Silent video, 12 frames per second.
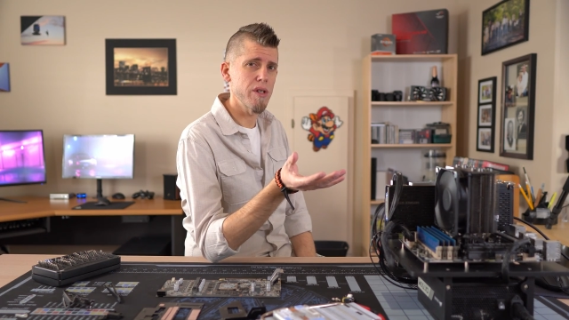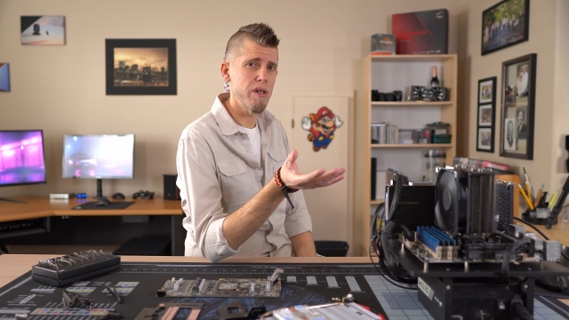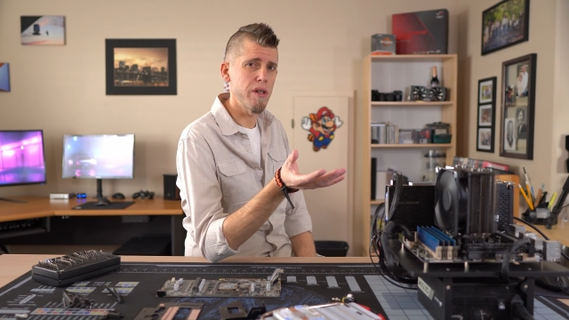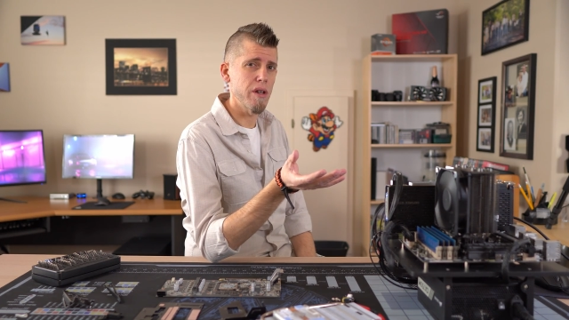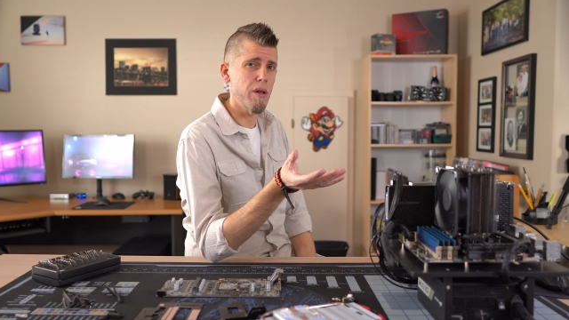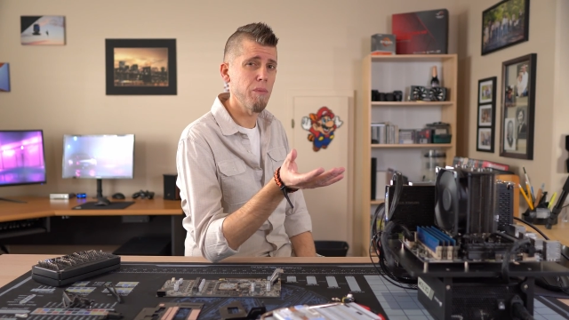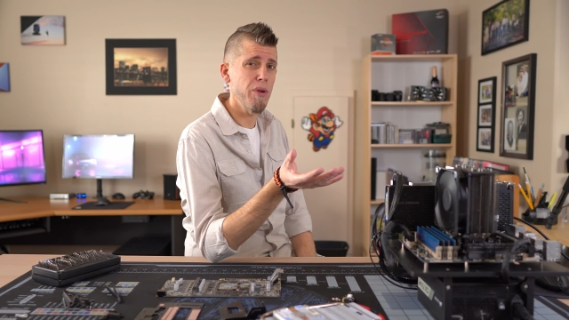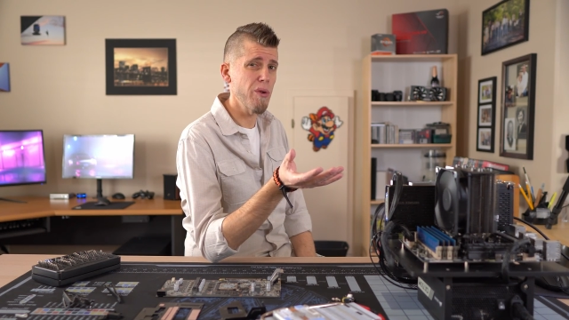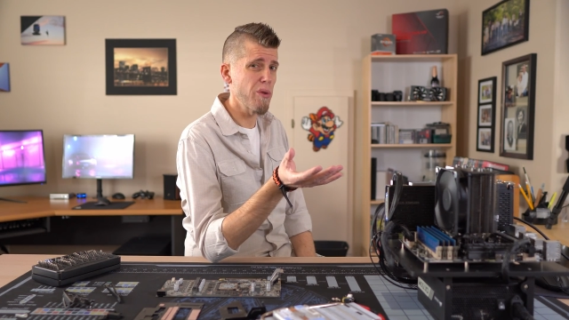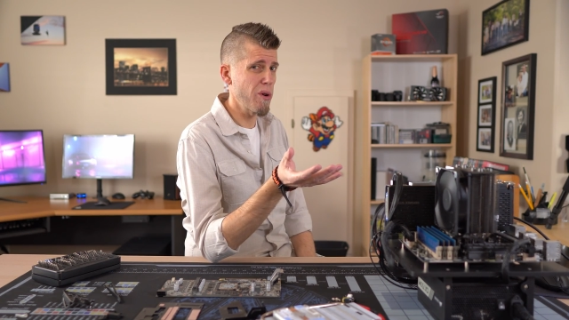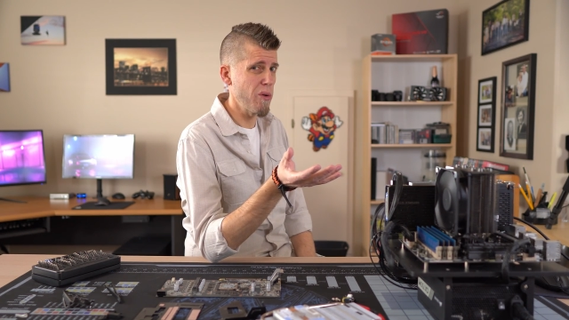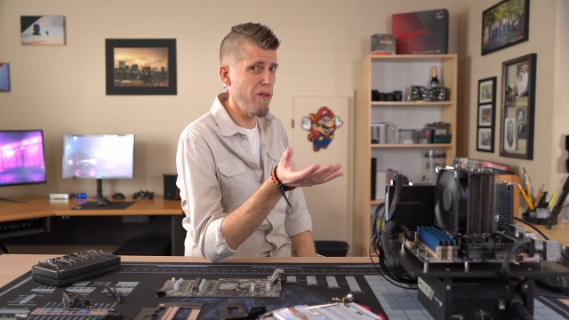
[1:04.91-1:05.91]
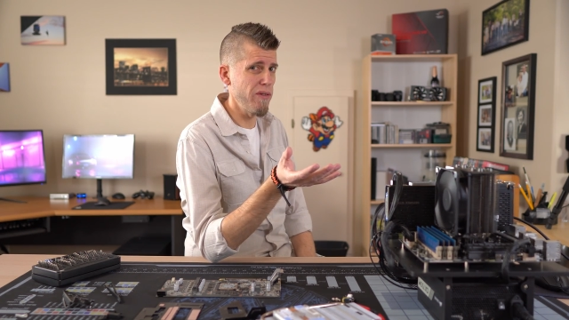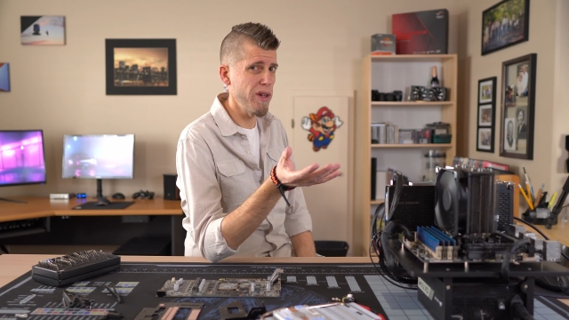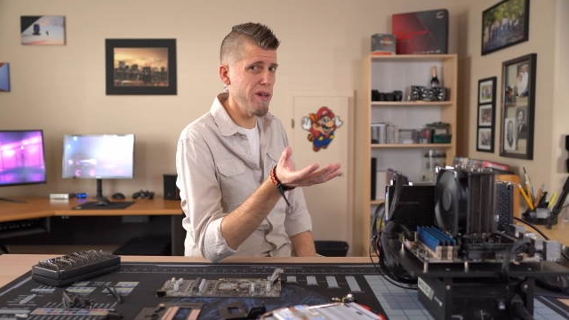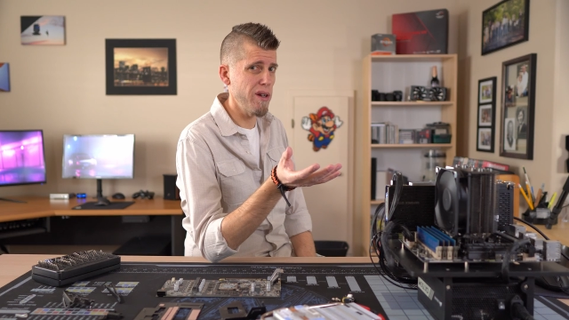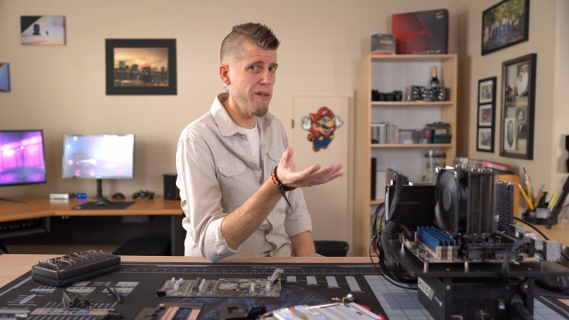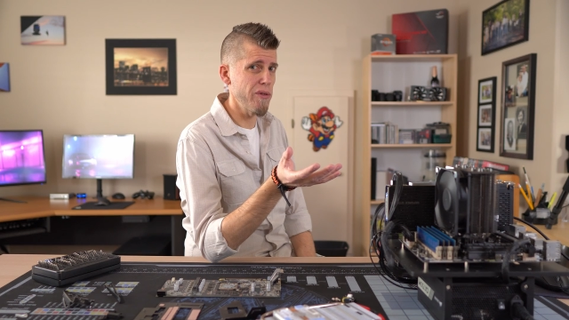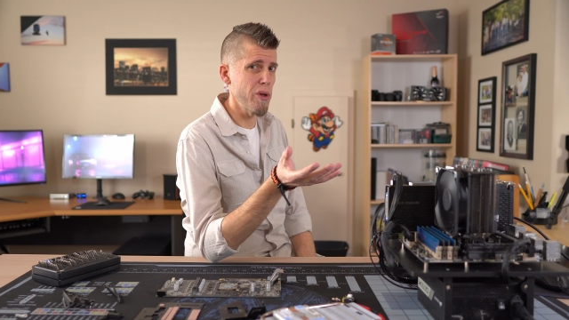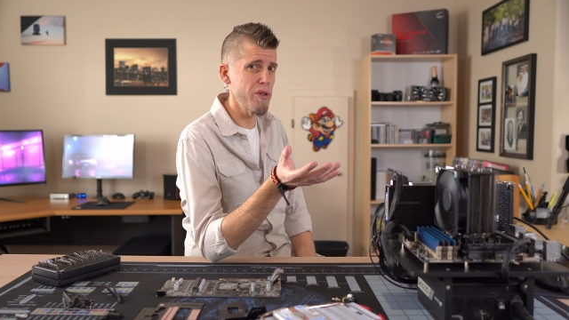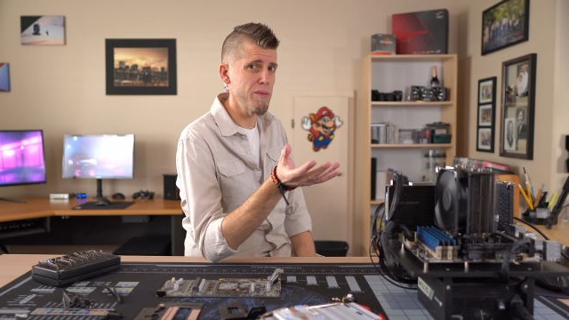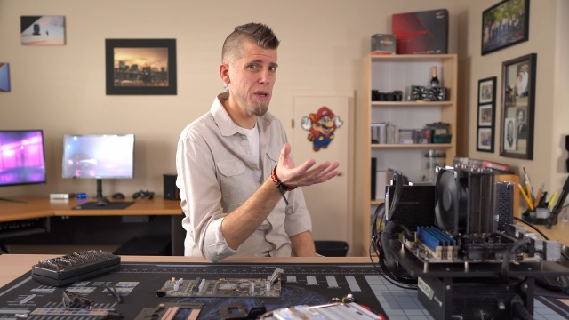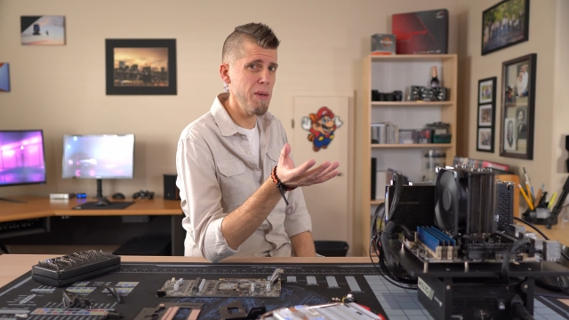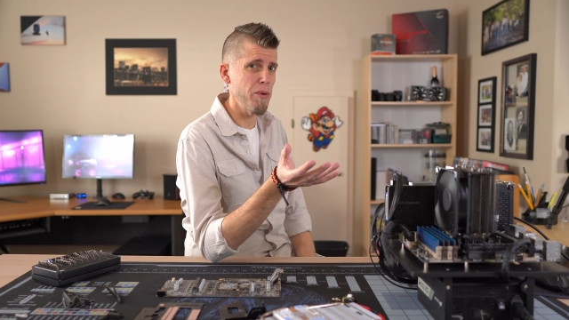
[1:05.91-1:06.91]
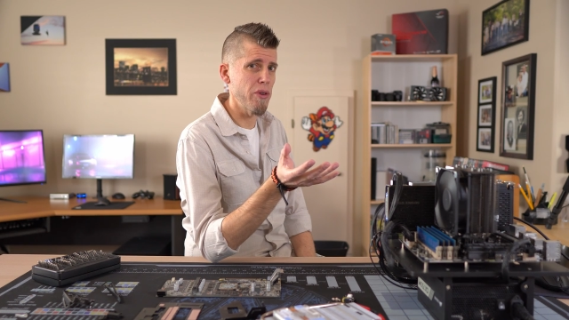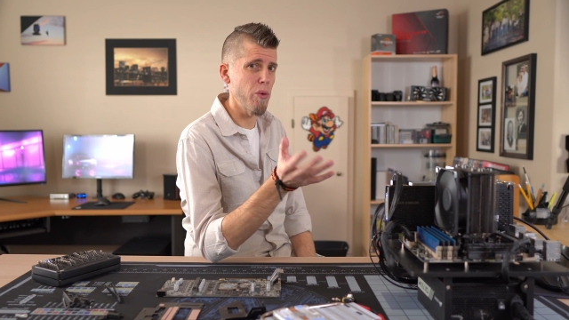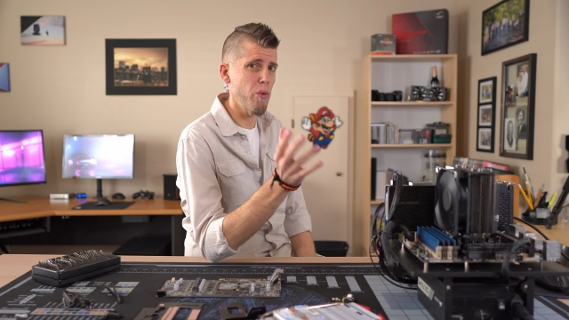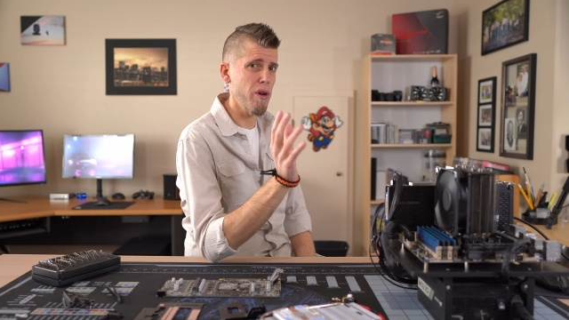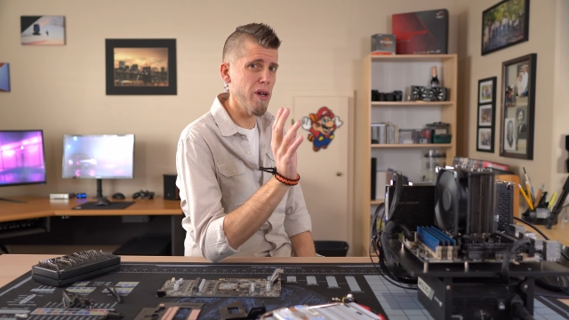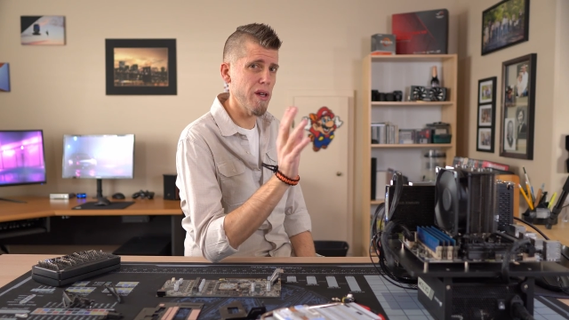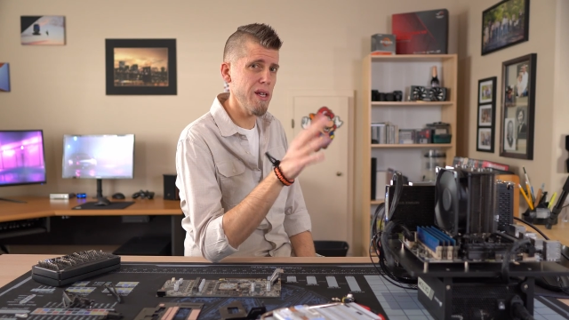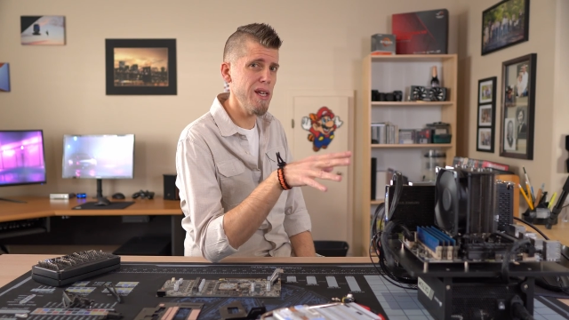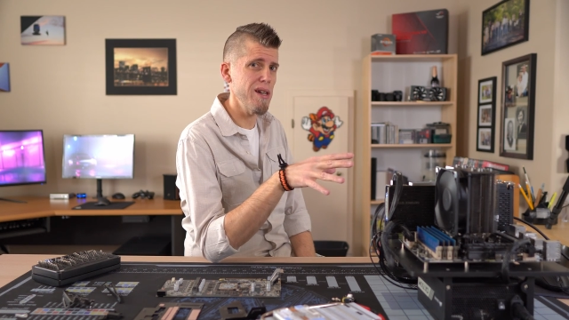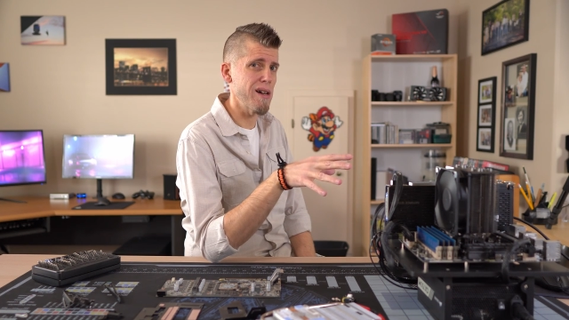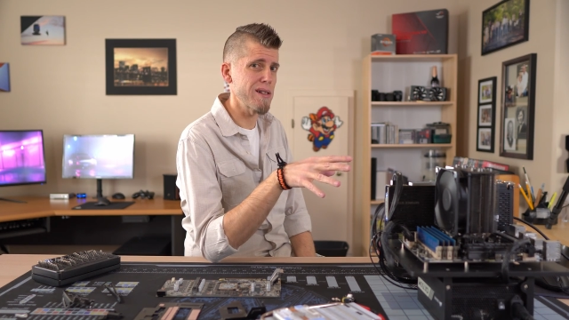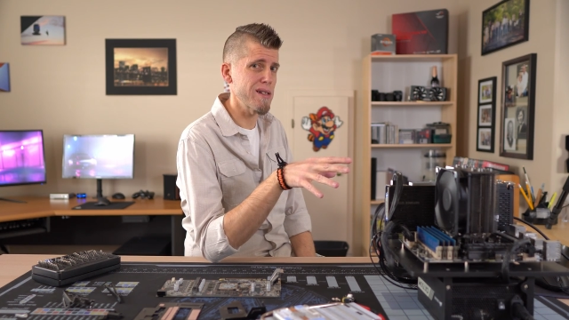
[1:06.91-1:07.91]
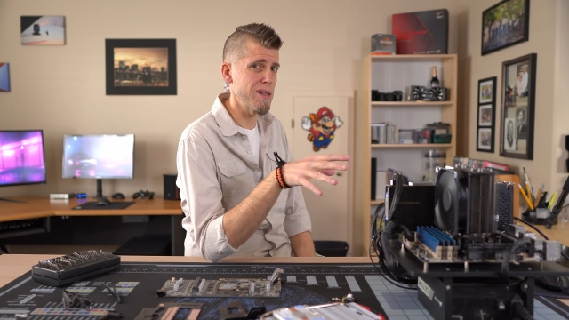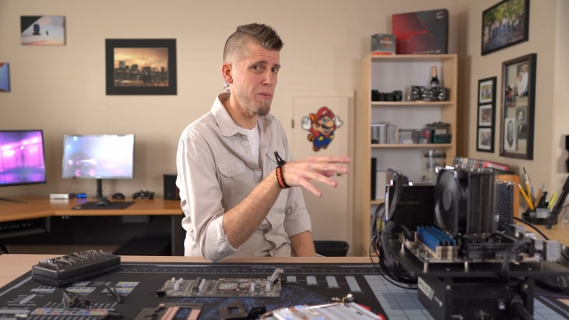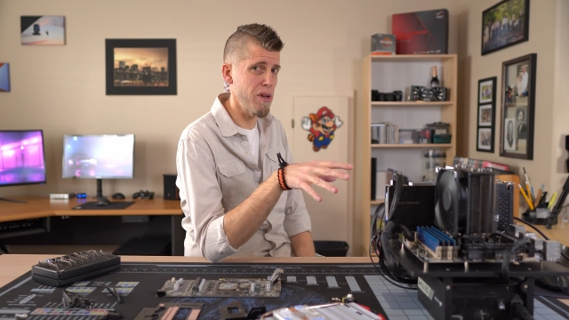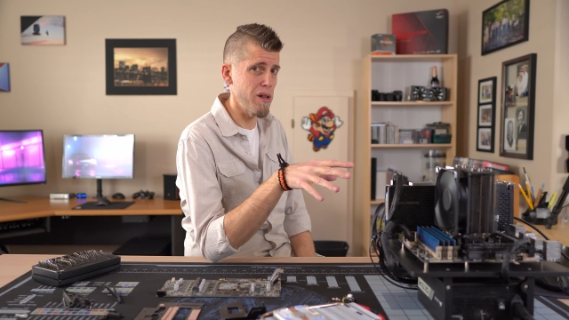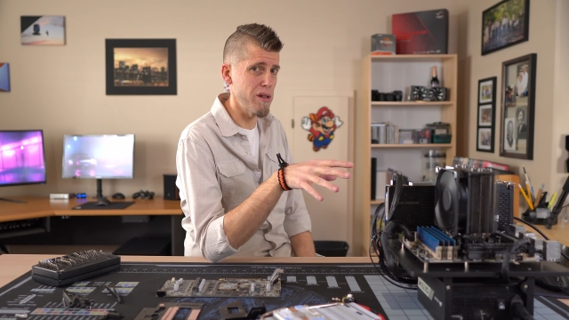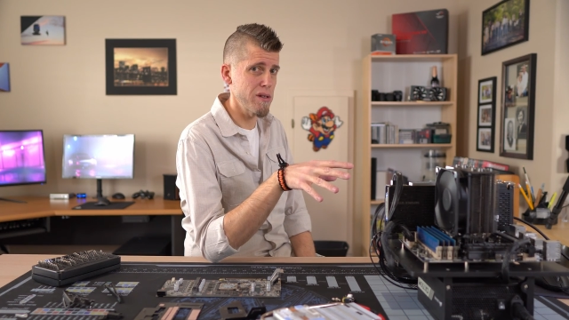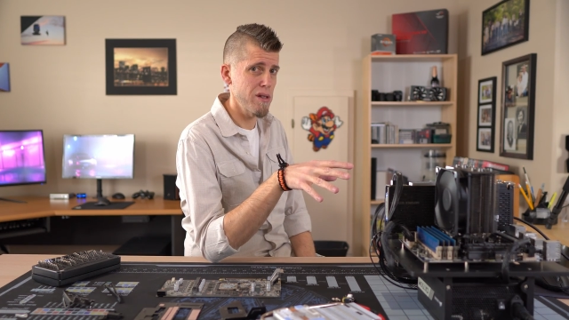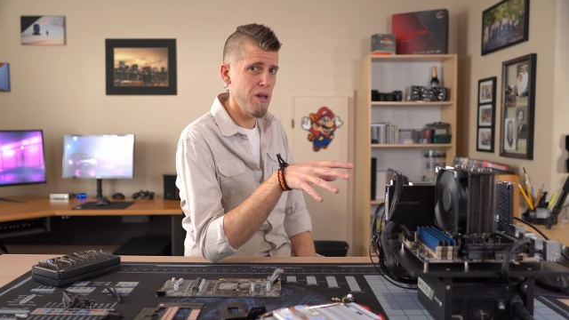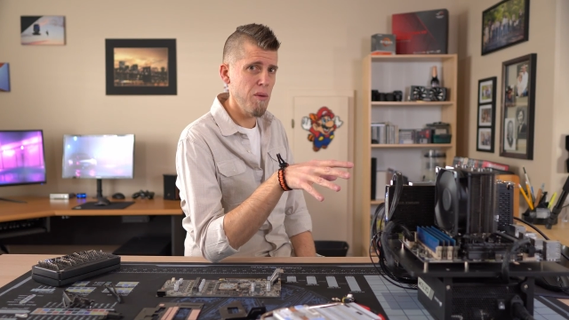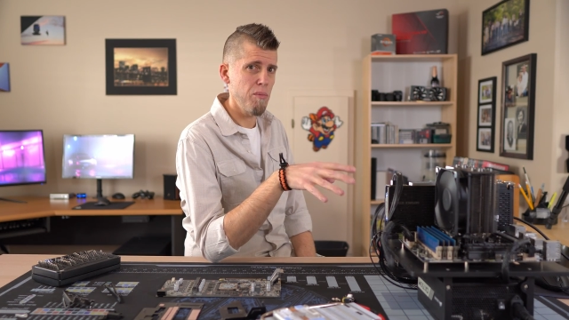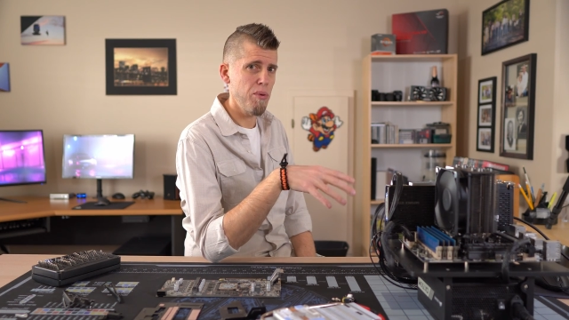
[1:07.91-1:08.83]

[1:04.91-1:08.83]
into the computer equivalent of those people that work at kiosks and malls,